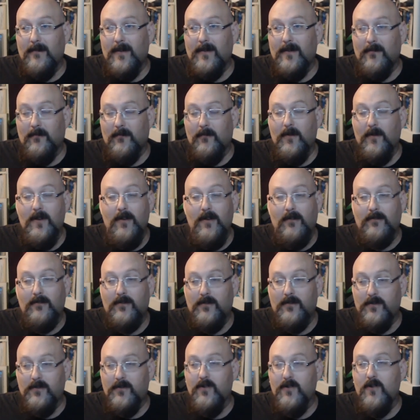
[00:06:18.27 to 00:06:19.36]
But he's a real
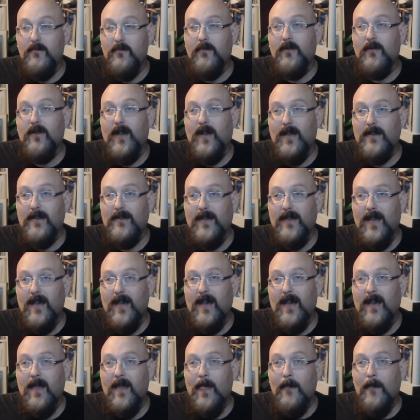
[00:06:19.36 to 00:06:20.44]
super nice
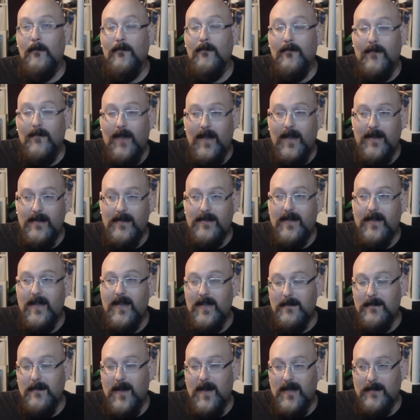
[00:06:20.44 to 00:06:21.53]
guy, and he
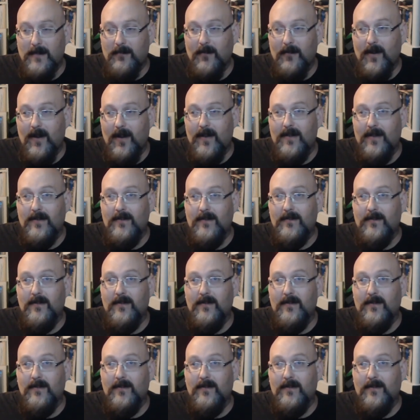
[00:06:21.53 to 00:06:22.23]
stands by his products.